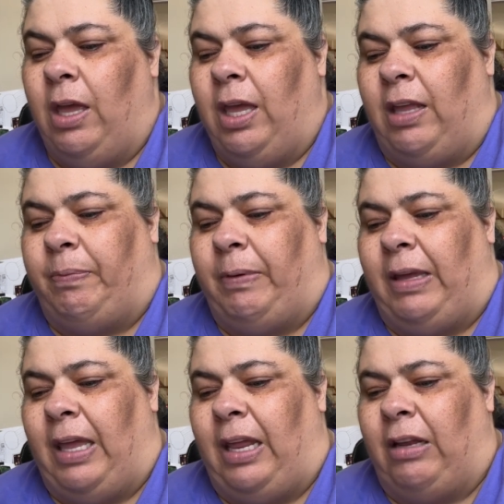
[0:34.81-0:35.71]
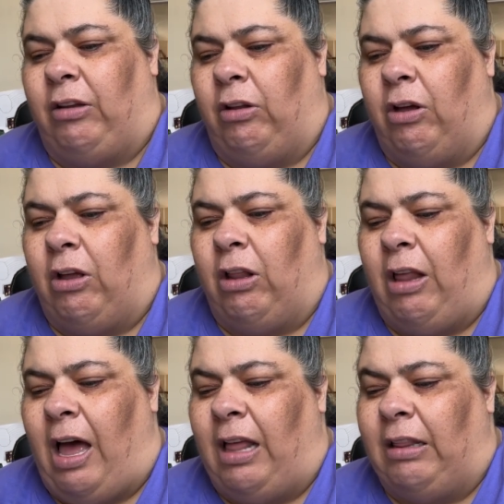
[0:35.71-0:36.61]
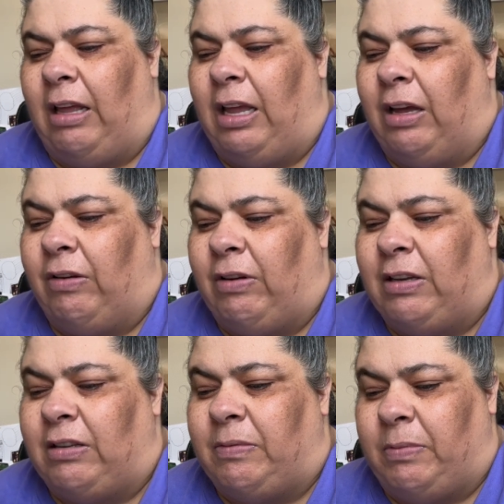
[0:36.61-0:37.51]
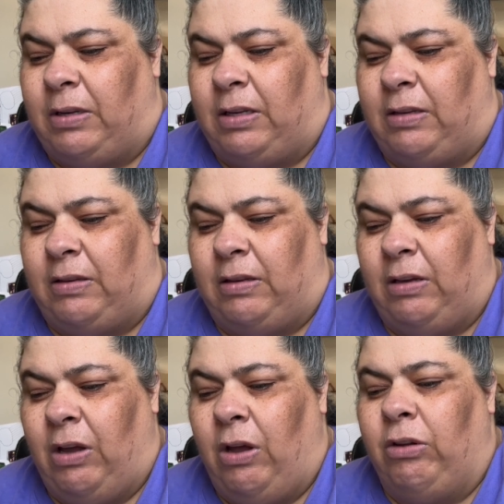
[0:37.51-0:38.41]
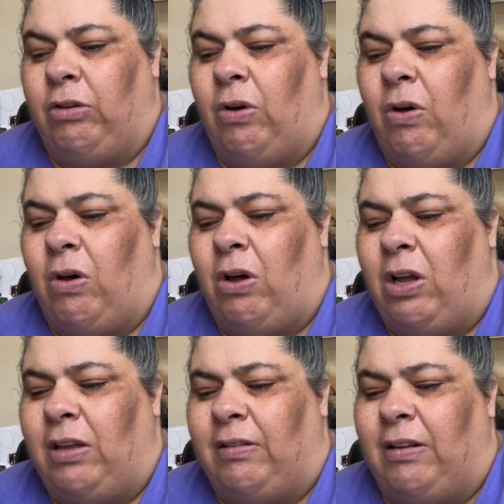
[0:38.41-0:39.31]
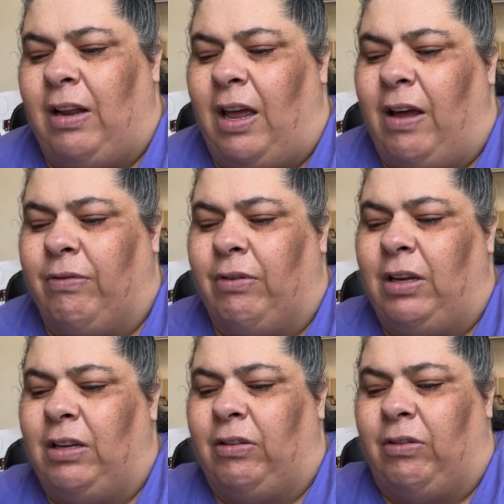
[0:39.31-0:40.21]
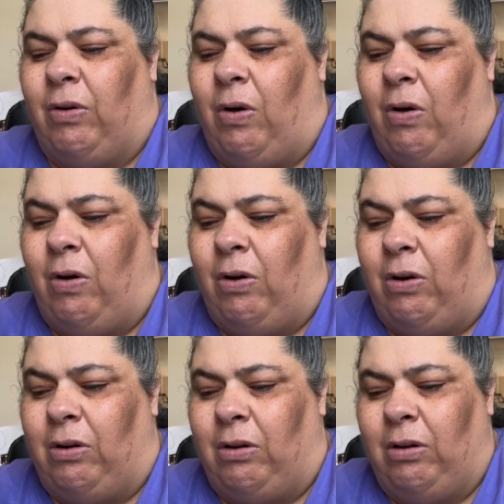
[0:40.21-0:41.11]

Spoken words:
It's beginning to look a lot like Christmas. Toys in every store.